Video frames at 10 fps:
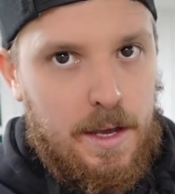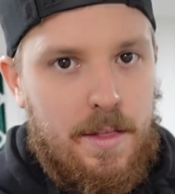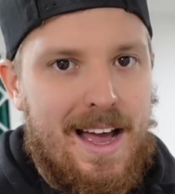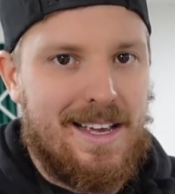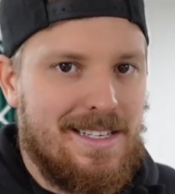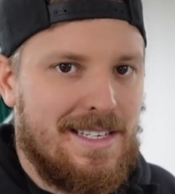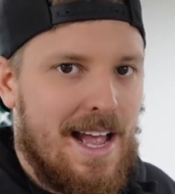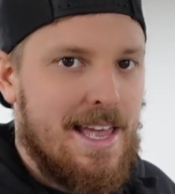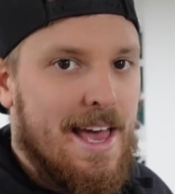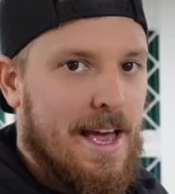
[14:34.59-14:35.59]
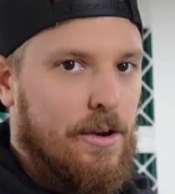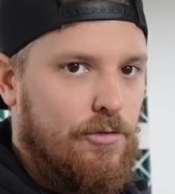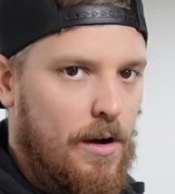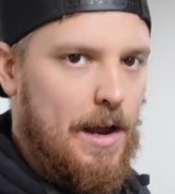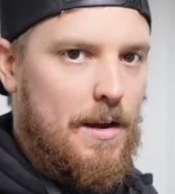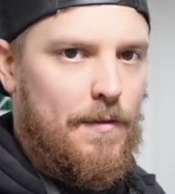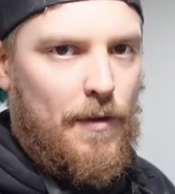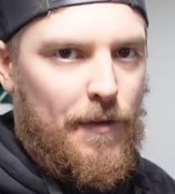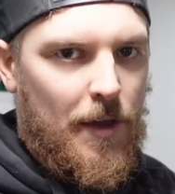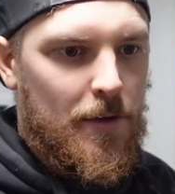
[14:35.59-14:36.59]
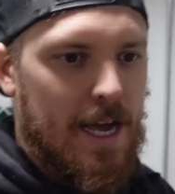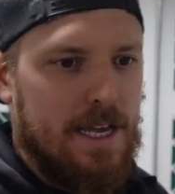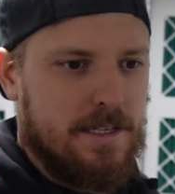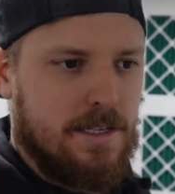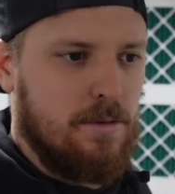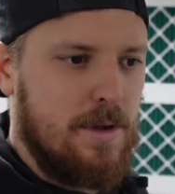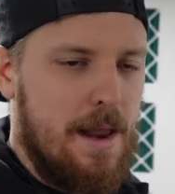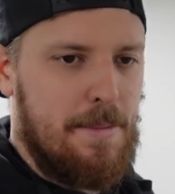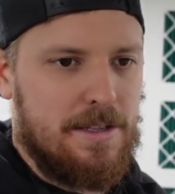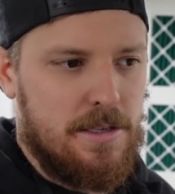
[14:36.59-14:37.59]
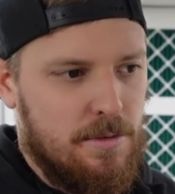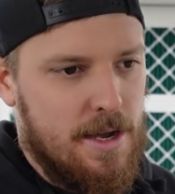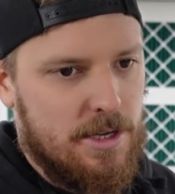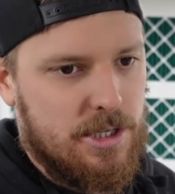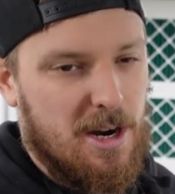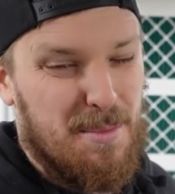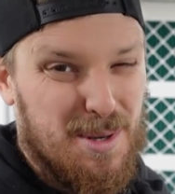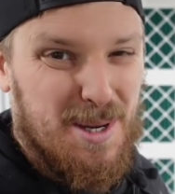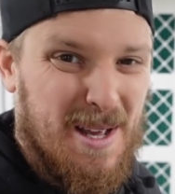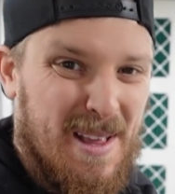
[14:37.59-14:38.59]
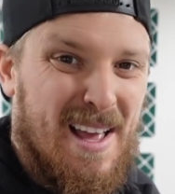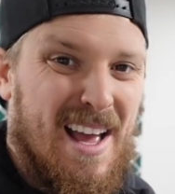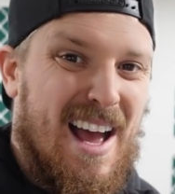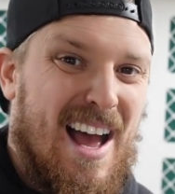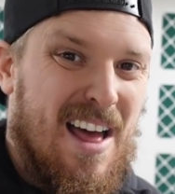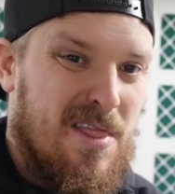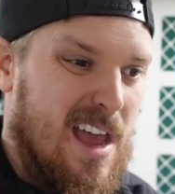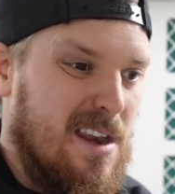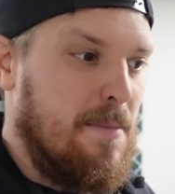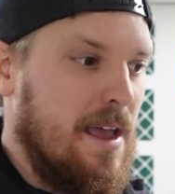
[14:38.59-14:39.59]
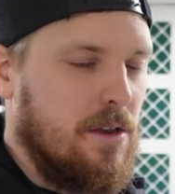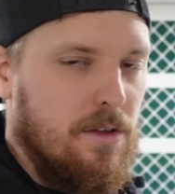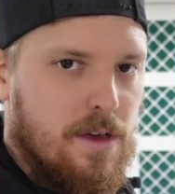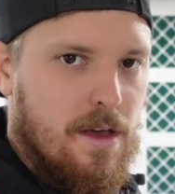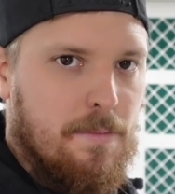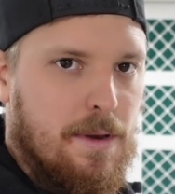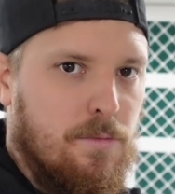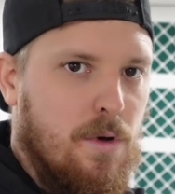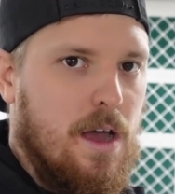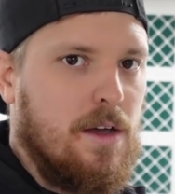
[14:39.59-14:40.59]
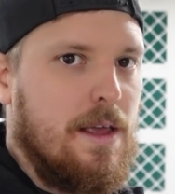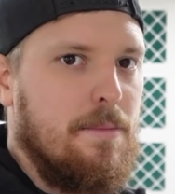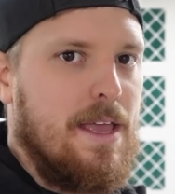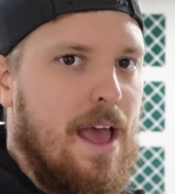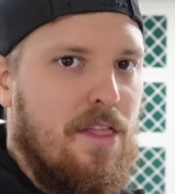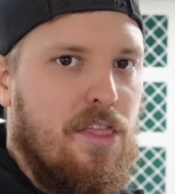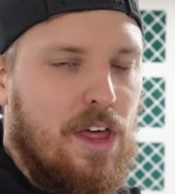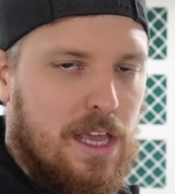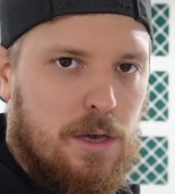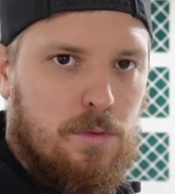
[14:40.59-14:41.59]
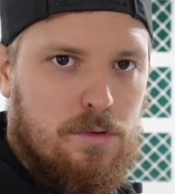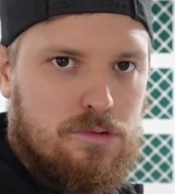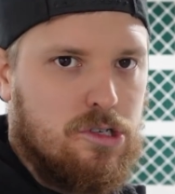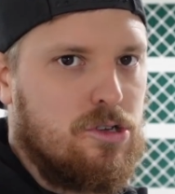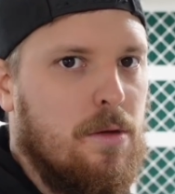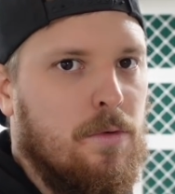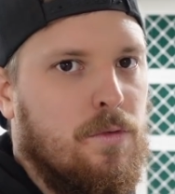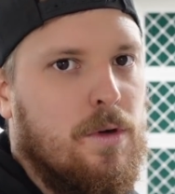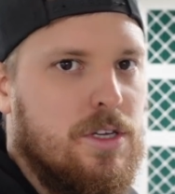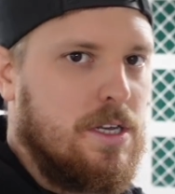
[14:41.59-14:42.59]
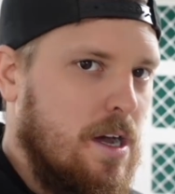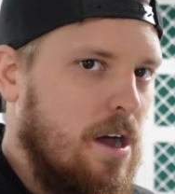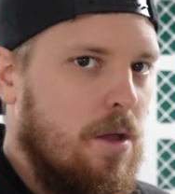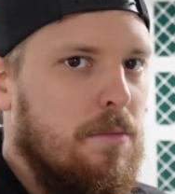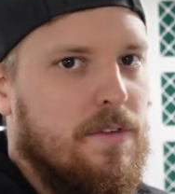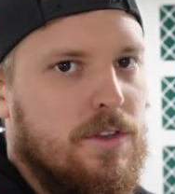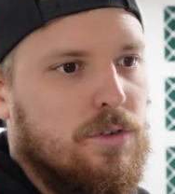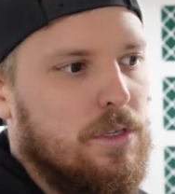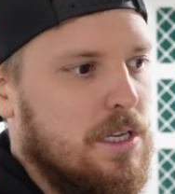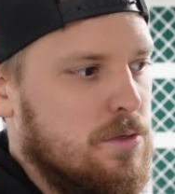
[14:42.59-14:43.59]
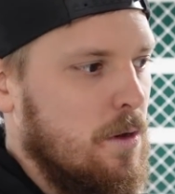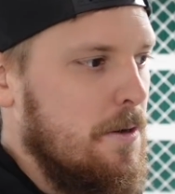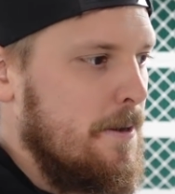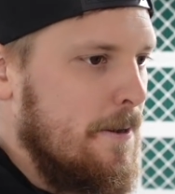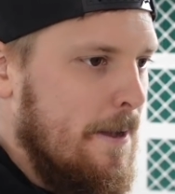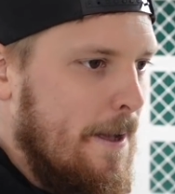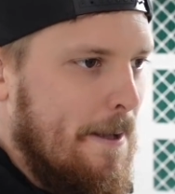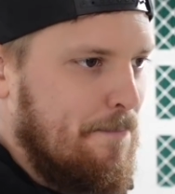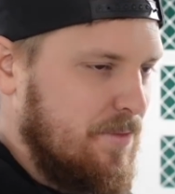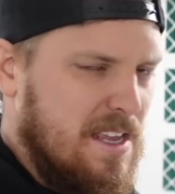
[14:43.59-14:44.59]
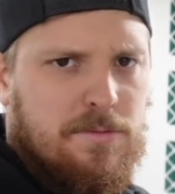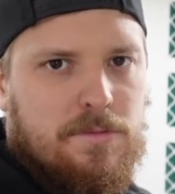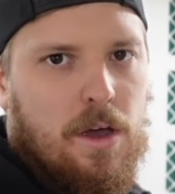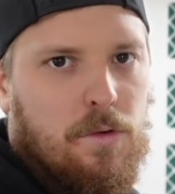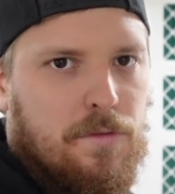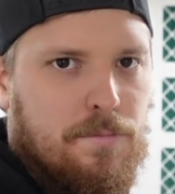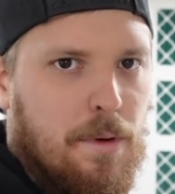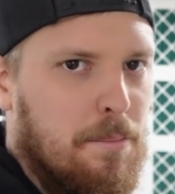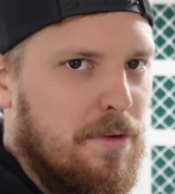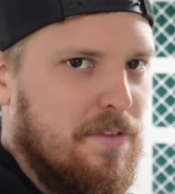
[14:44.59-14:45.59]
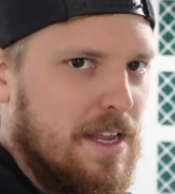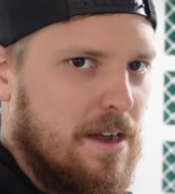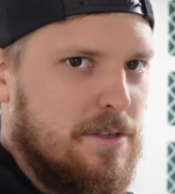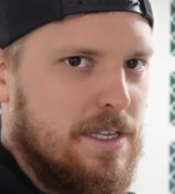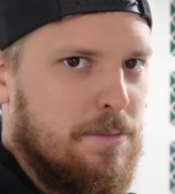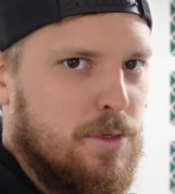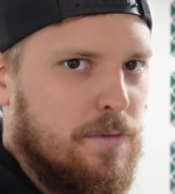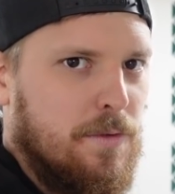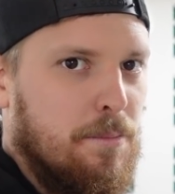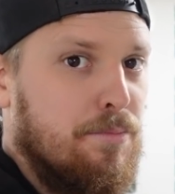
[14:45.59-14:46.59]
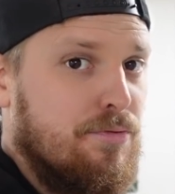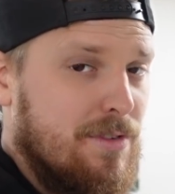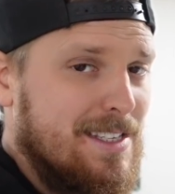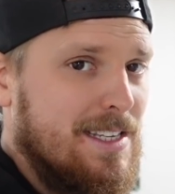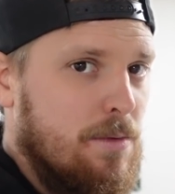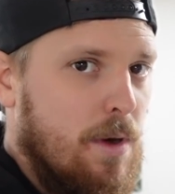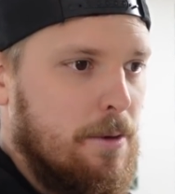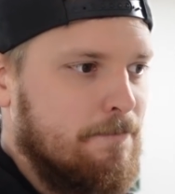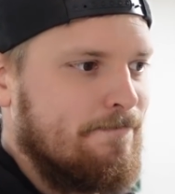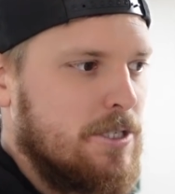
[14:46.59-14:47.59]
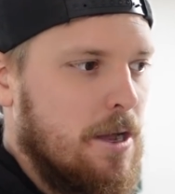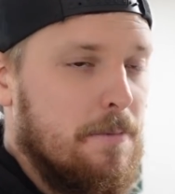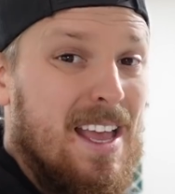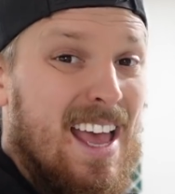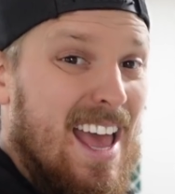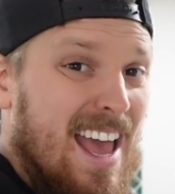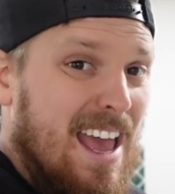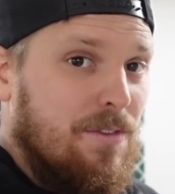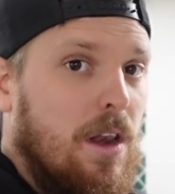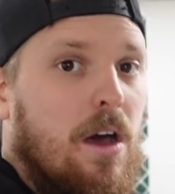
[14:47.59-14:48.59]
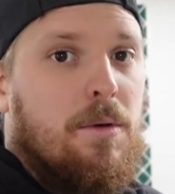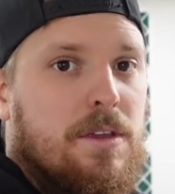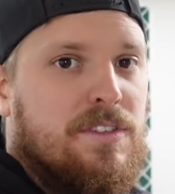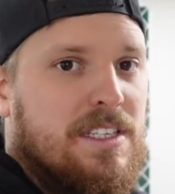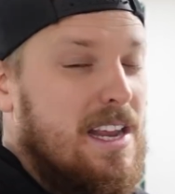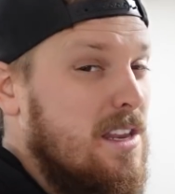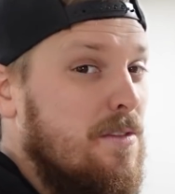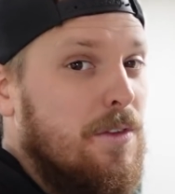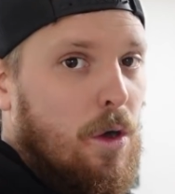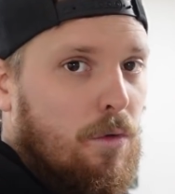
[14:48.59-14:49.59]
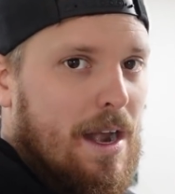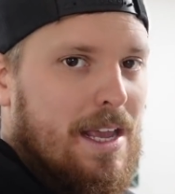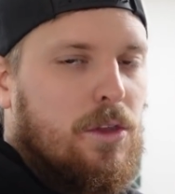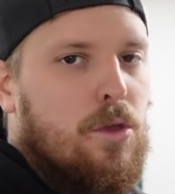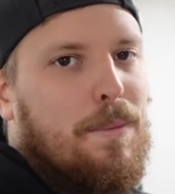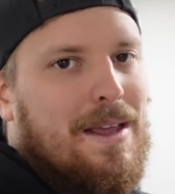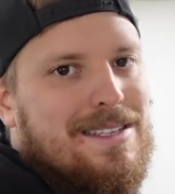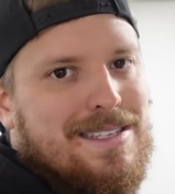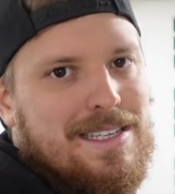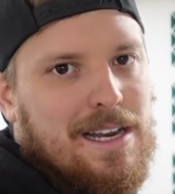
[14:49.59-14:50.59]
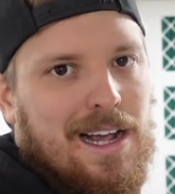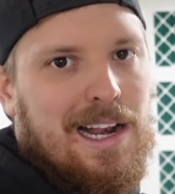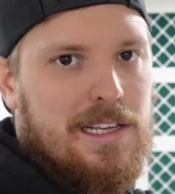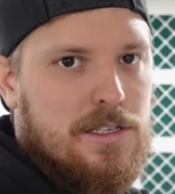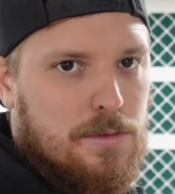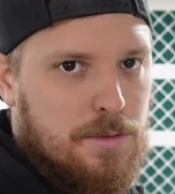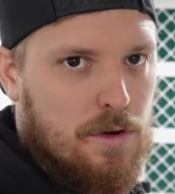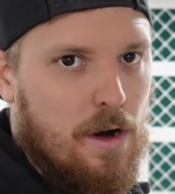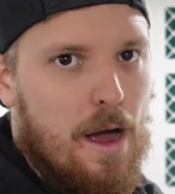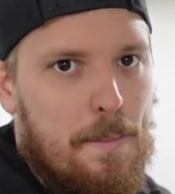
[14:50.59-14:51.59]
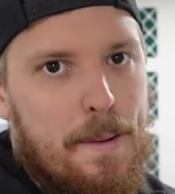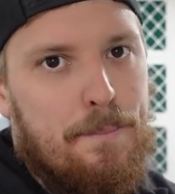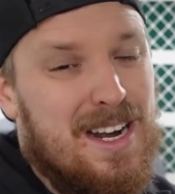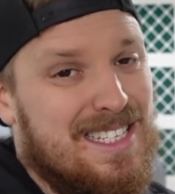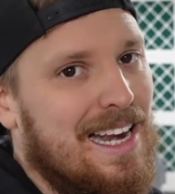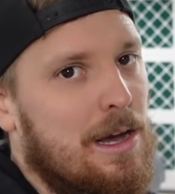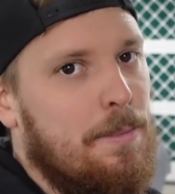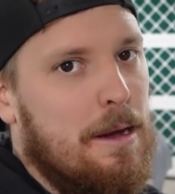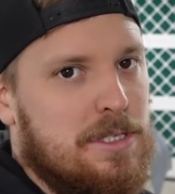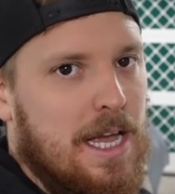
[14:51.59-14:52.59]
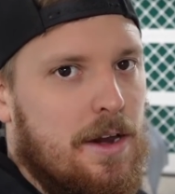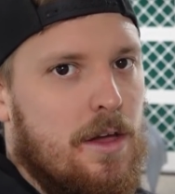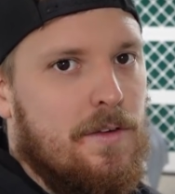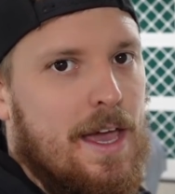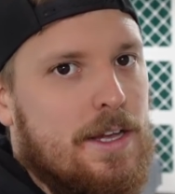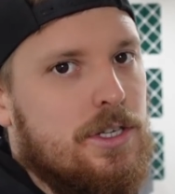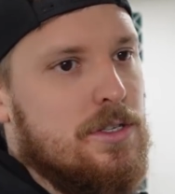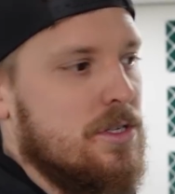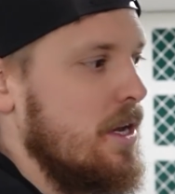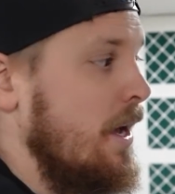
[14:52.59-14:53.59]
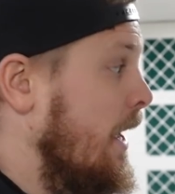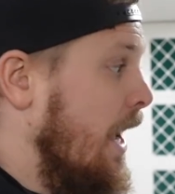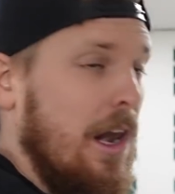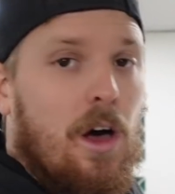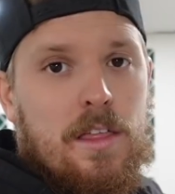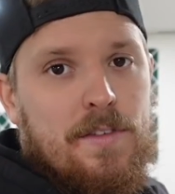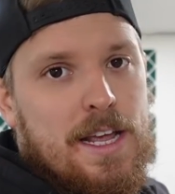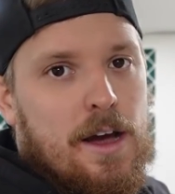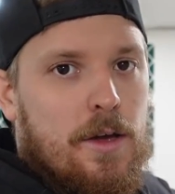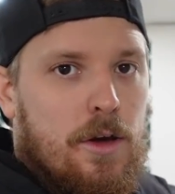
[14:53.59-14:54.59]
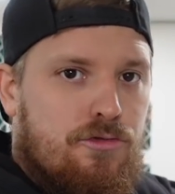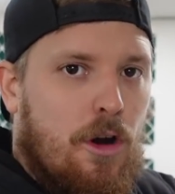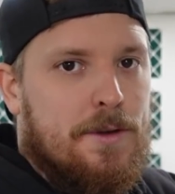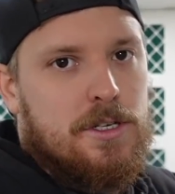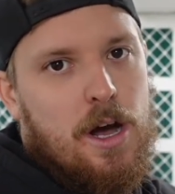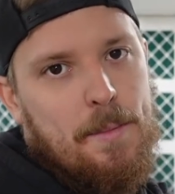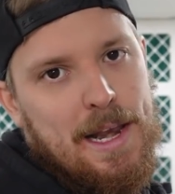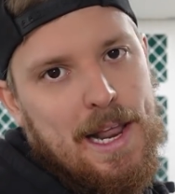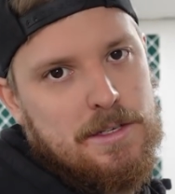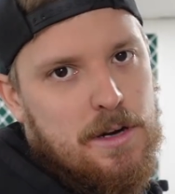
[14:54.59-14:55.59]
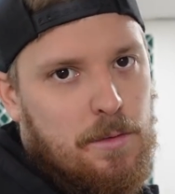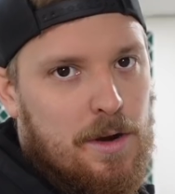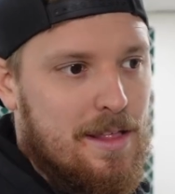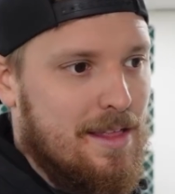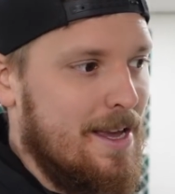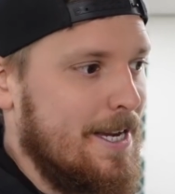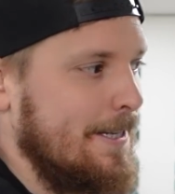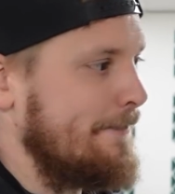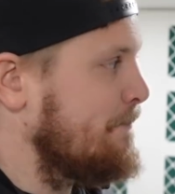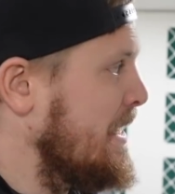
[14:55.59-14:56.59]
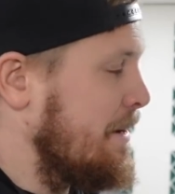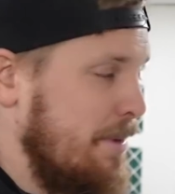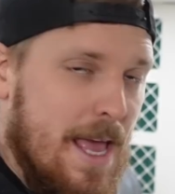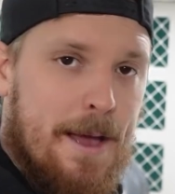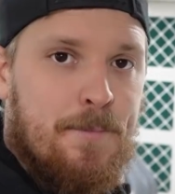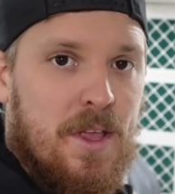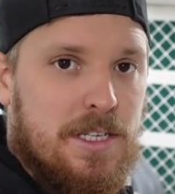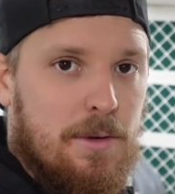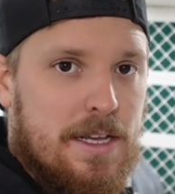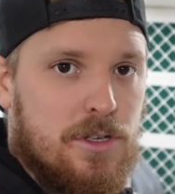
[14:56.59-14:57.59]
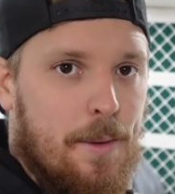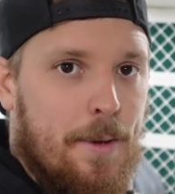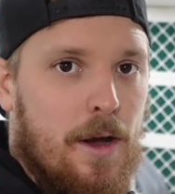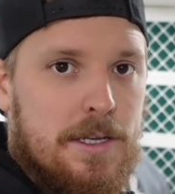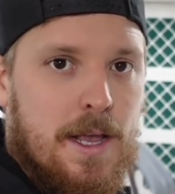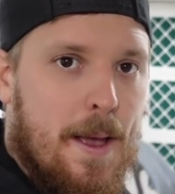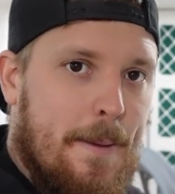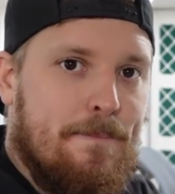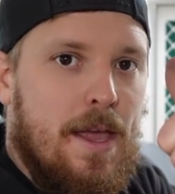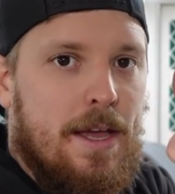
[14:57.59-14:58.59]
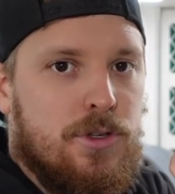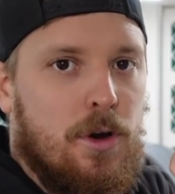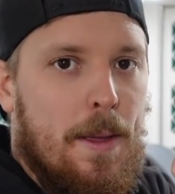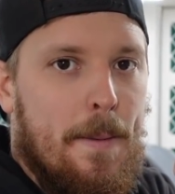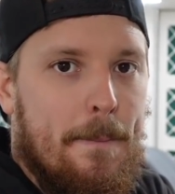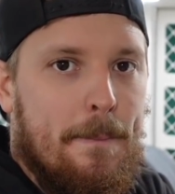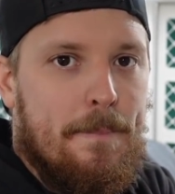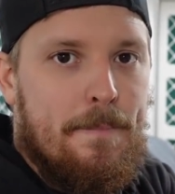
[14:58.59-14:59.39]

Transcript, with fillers: That can stay here drying for a few days. We'll get it back to the workshop and then make another bit of work on it. But yeah, thank you all so much for watching. I hope you've enjoyed this one. This golf bumper video seems to have done pretty well. So if you like what you've seen and you've not already, do please consider clicking subscribe, press that little bell to get notifications, like the video, drop us a comment, let us know what you think. But yeah, until next time guys, enjoy.